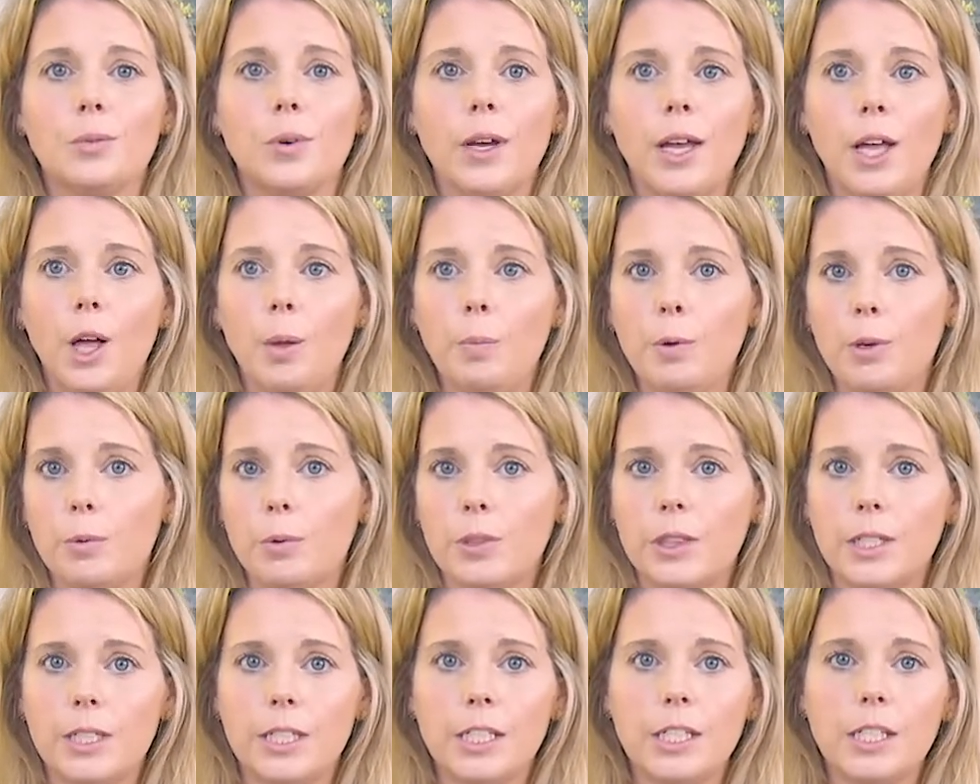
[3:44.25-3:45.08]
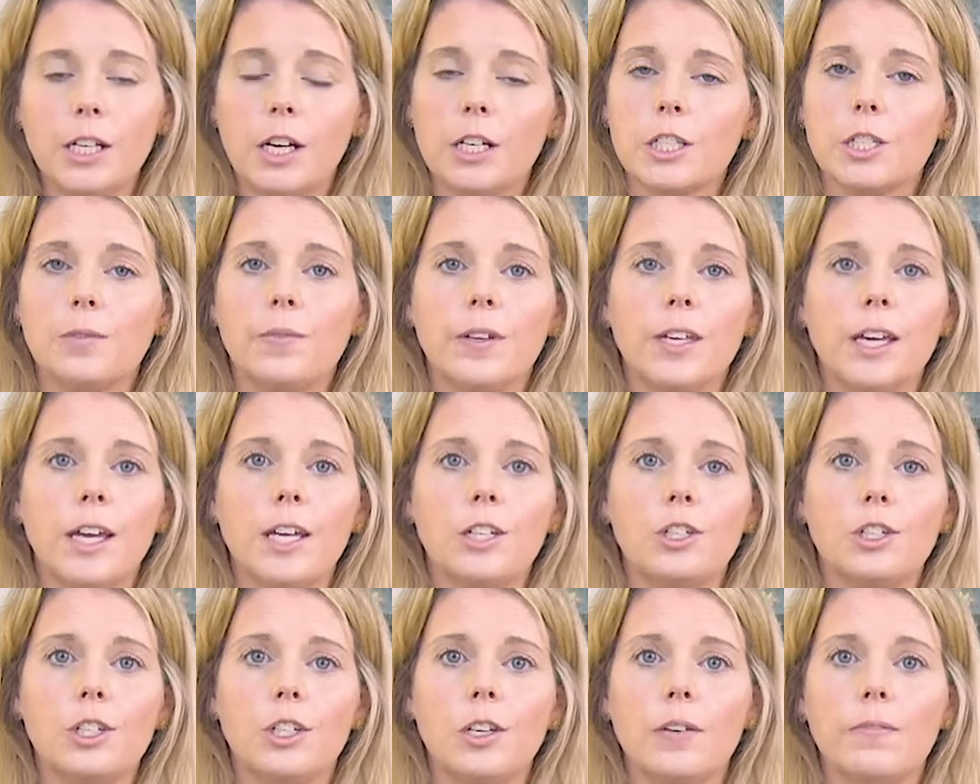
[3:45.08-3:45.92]
helping with the
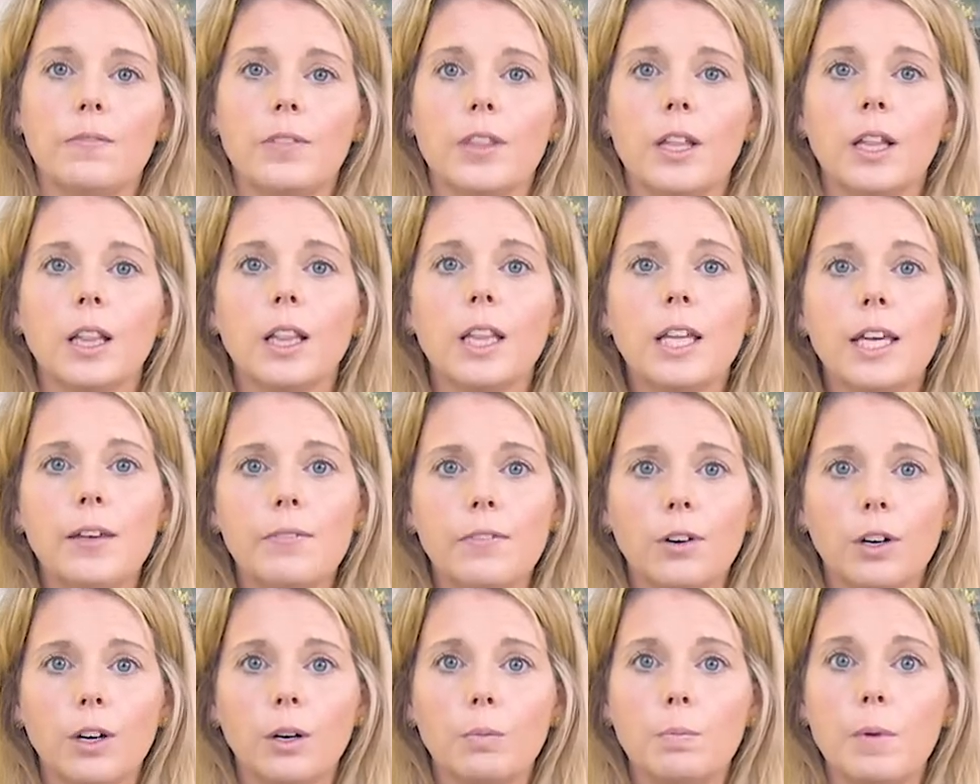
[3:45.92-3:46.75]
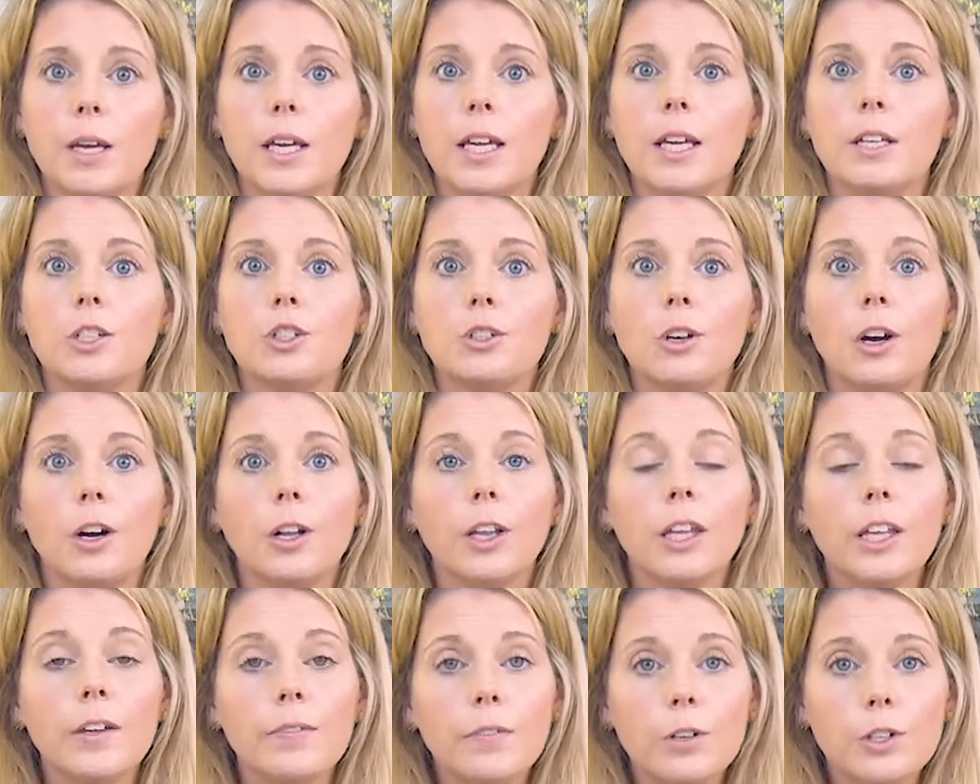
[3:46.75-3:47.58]
detoxification of the liver, making sure our
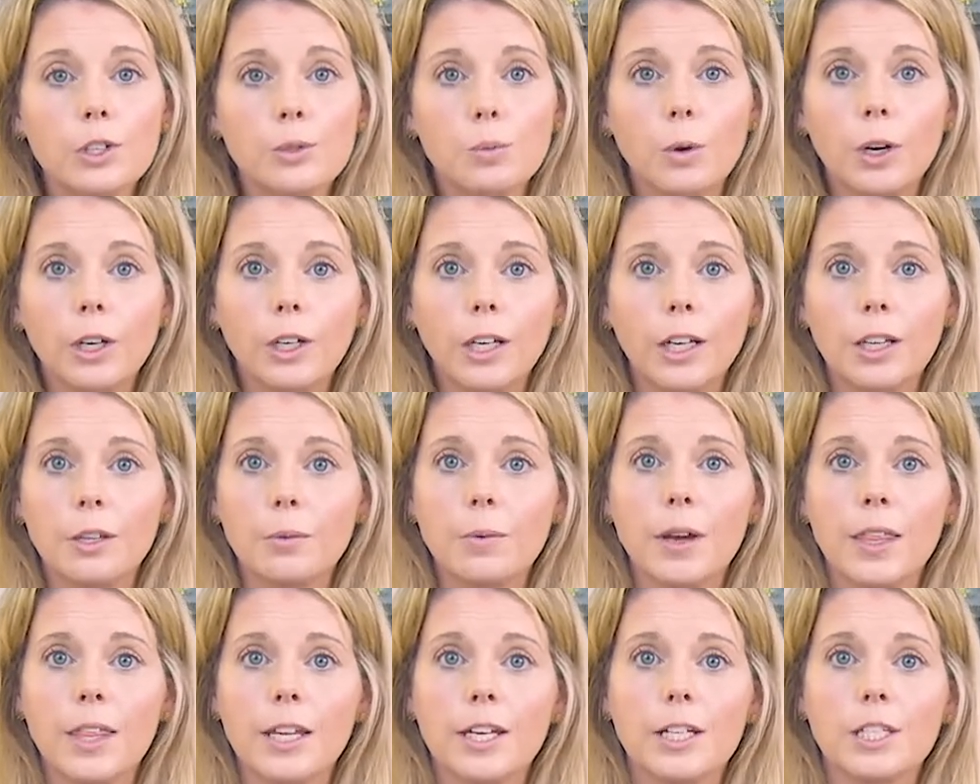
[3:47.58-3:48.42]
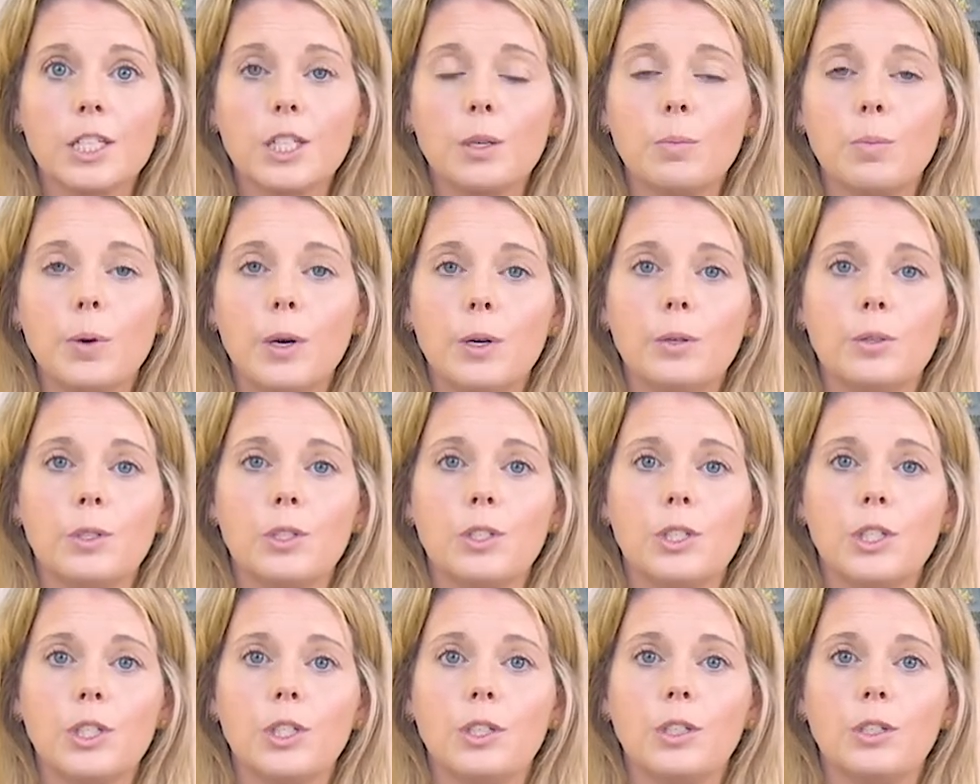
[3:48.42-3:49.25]
liver's working the way that it's
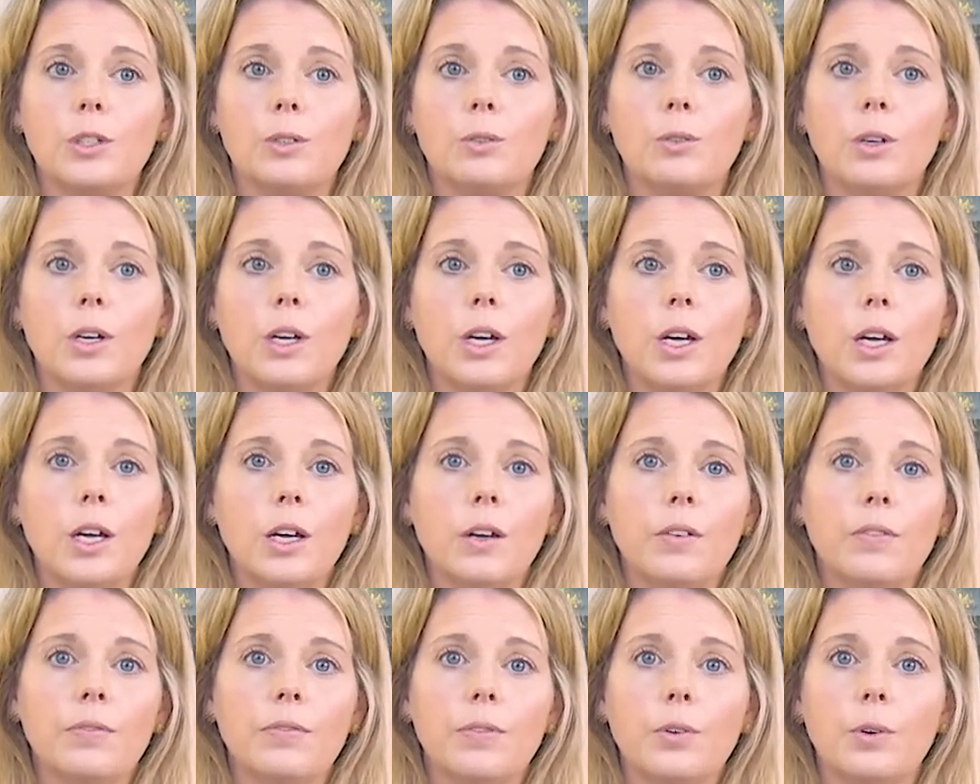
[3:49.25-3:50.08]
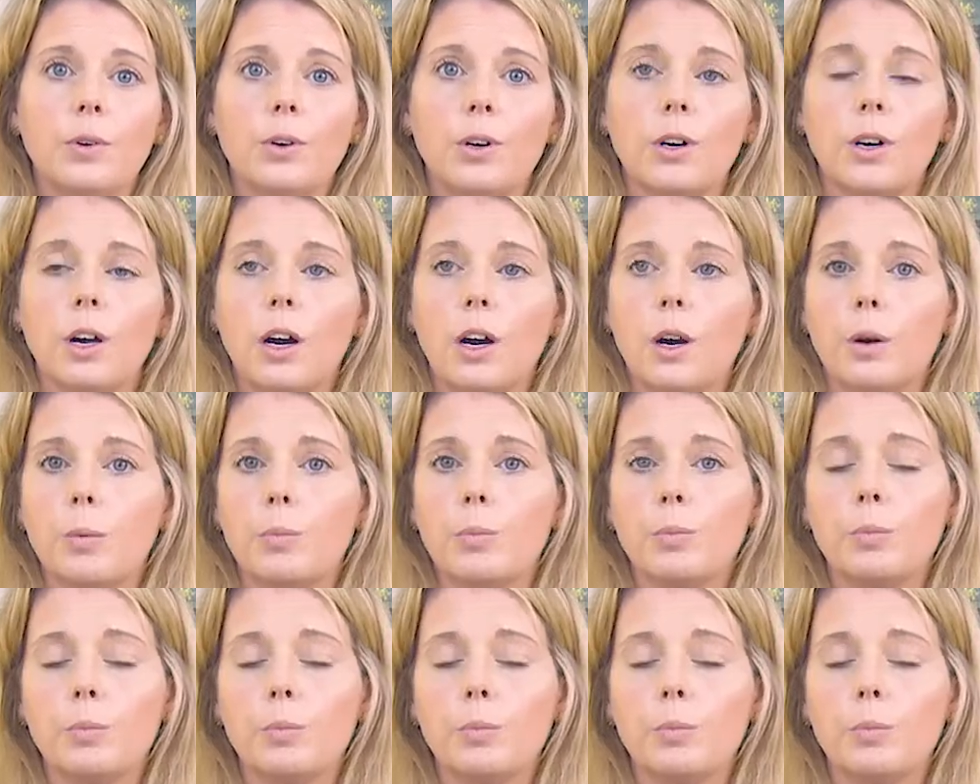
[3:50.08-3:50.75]
supposed to, for our